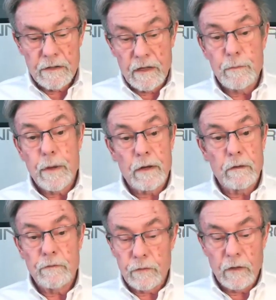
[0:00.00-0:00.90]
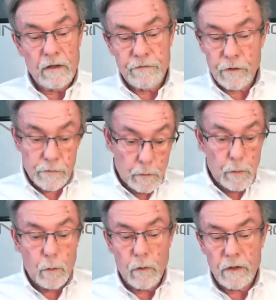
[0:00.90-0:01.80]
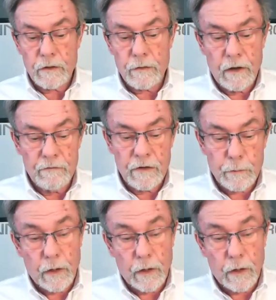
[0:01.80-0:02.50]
dead pedal for the left foot. So we put one in the Crown Vic.